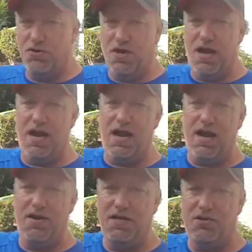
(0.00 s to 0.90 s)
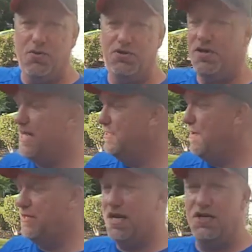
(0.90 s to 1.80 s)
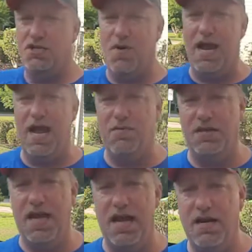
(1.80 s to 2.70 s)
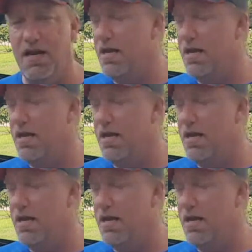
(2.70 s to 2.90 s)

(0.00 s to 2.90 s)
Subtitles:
and I already told you guys about the issue I had with that.